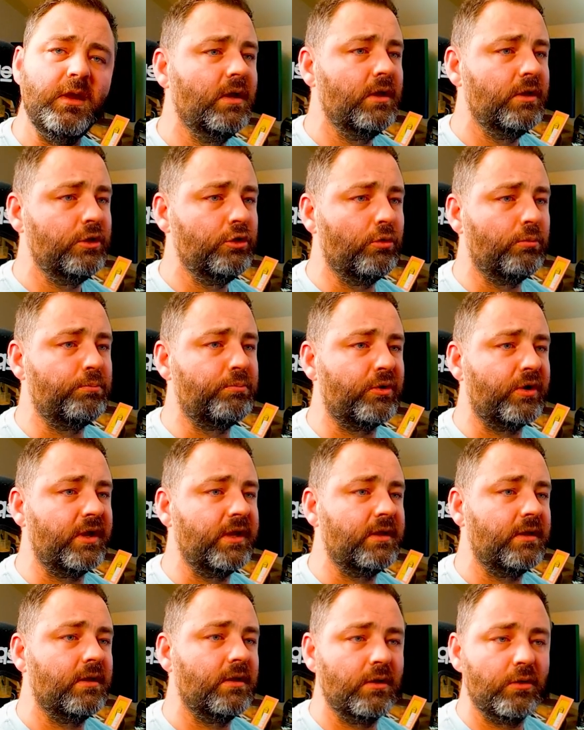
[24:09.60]
your
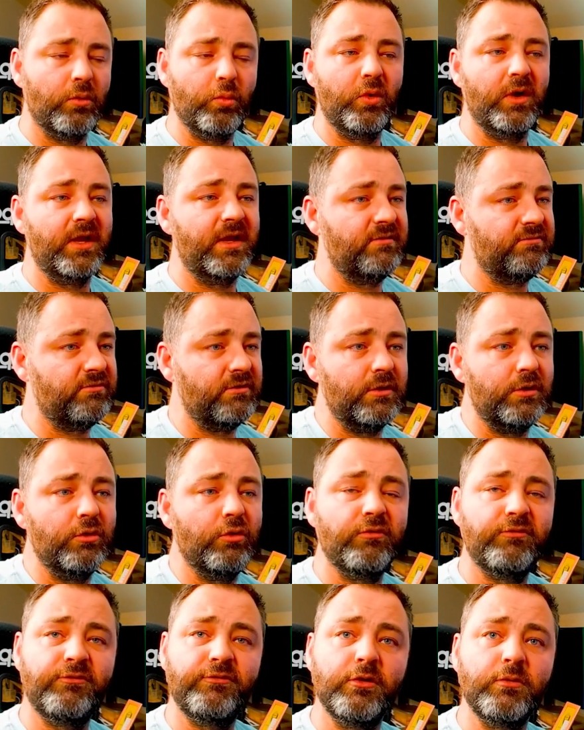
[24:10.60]
brake wherever. Your
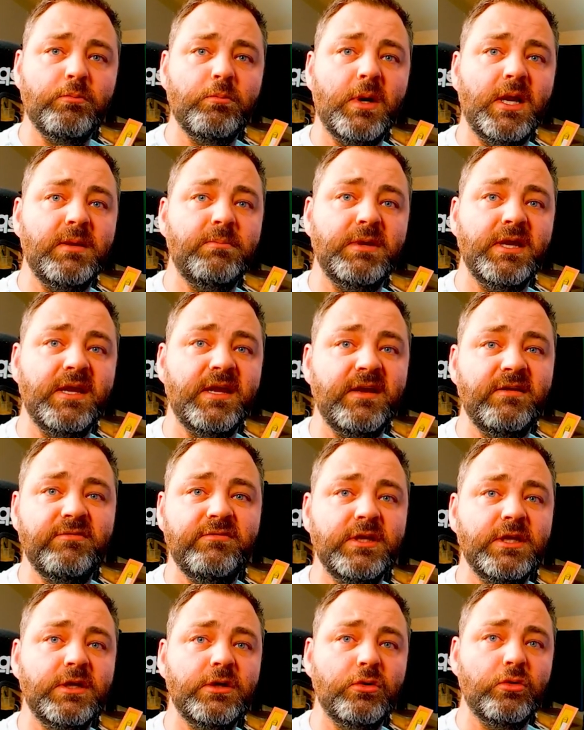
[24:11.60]
foot might be
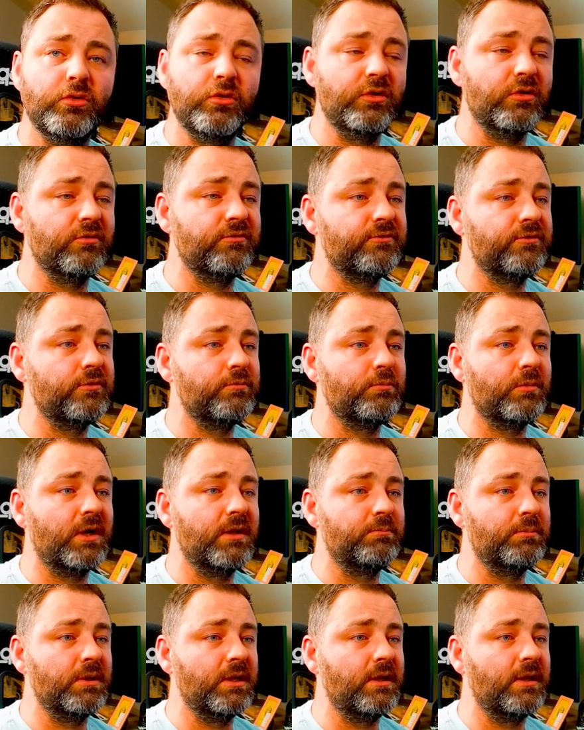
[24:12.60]
heavier or your foot might
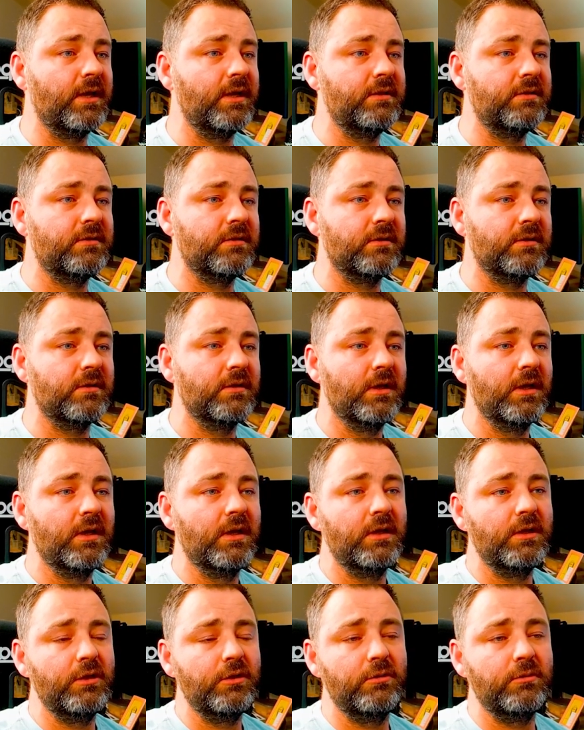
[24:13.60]
be lighter.
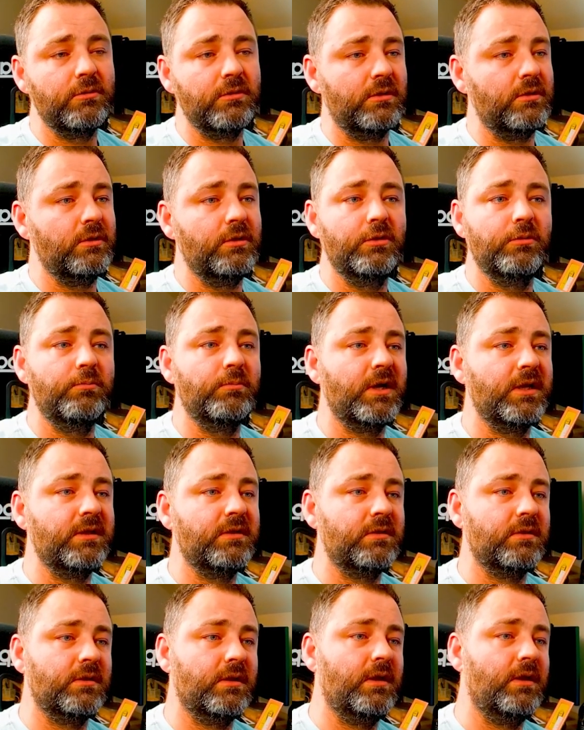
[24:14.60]
You
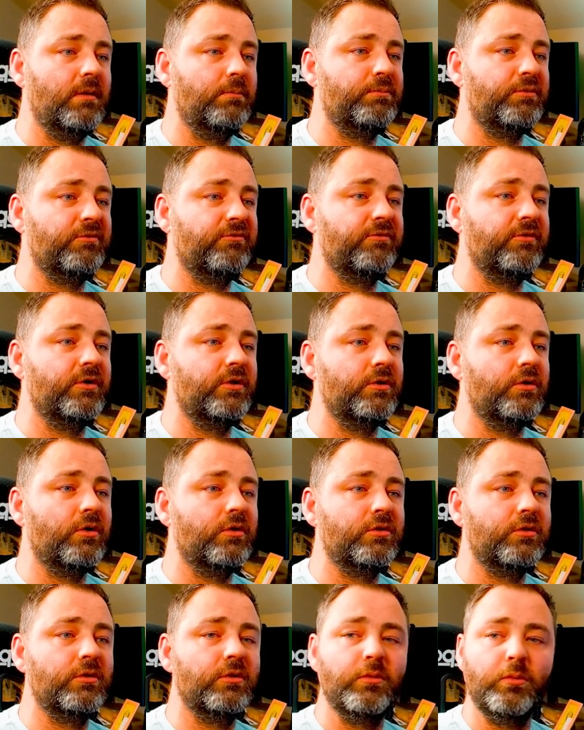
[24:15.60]
might prefer not
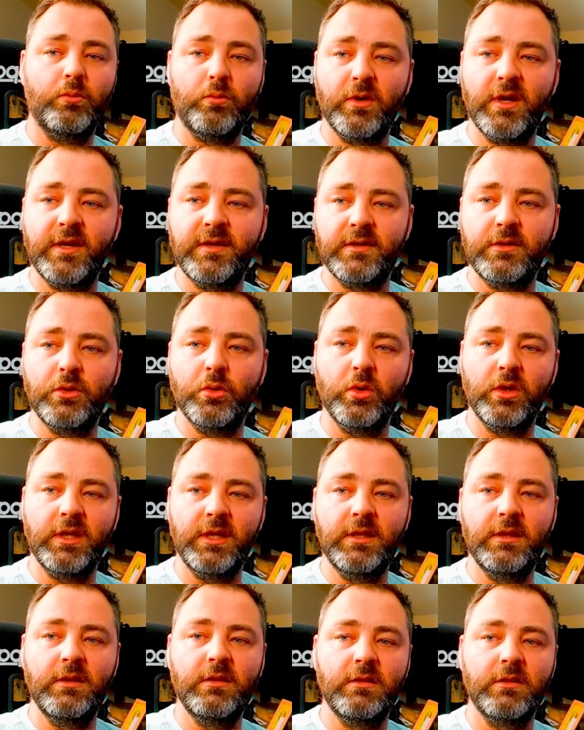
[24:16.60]
to rest your
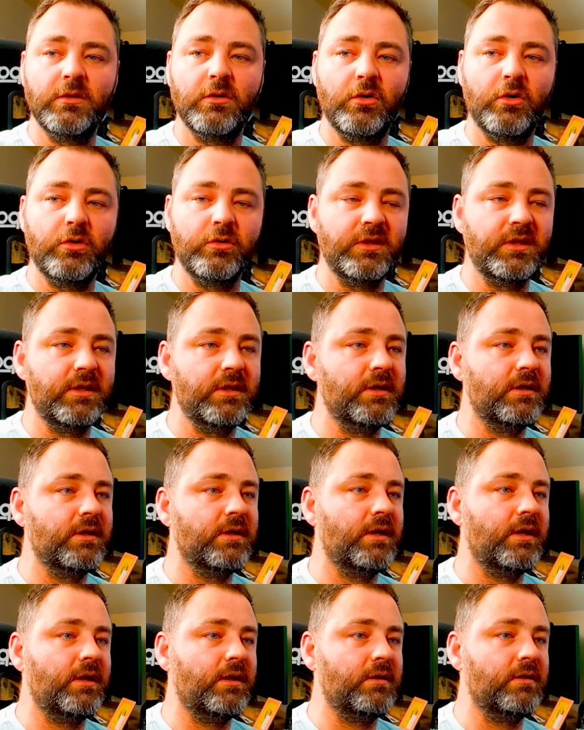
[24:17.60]
heel on here
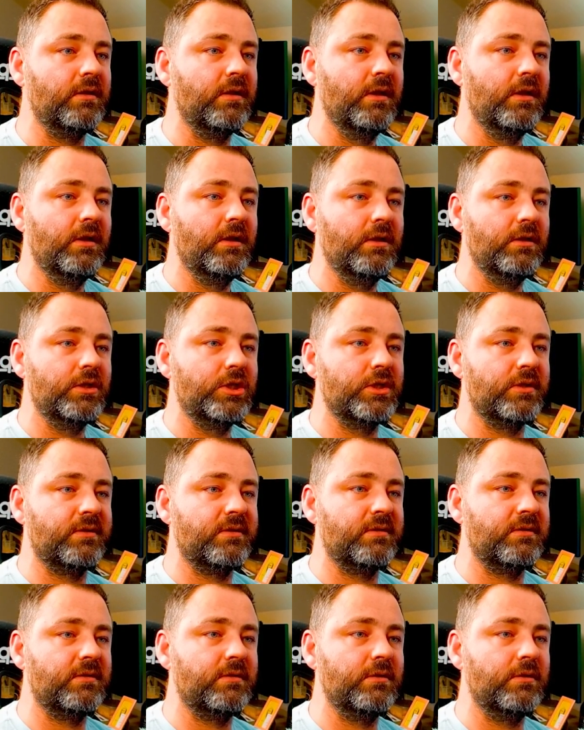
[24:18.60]
and
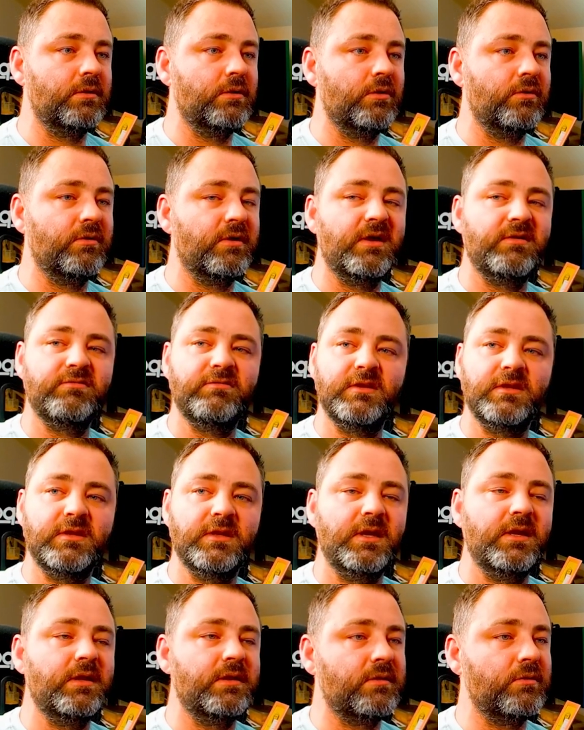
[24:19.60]
just, you know, have it
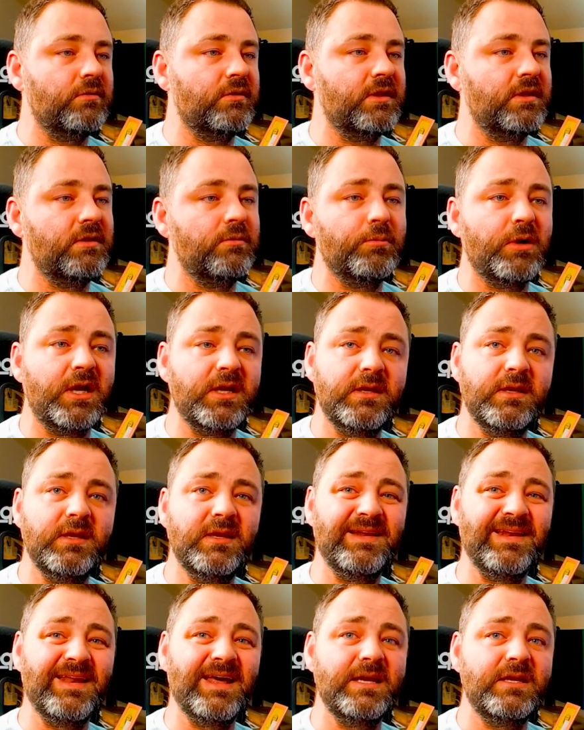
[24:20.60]
there. So then you might need
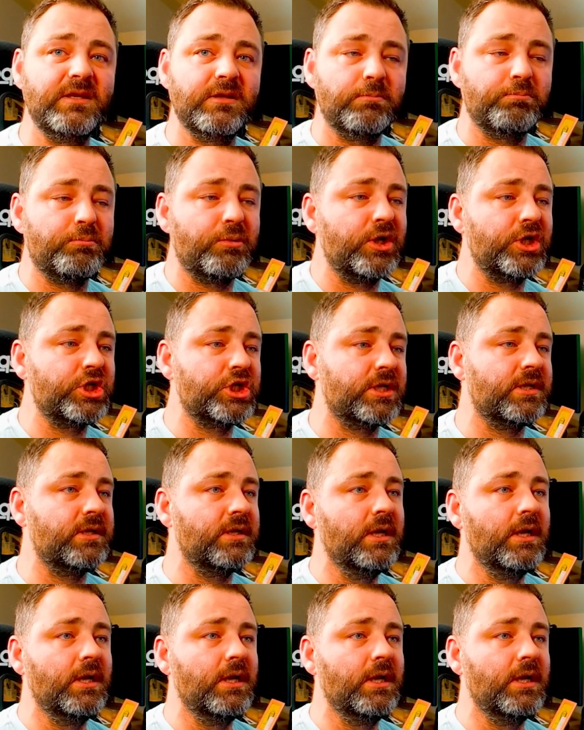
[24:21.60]
lighter pressure.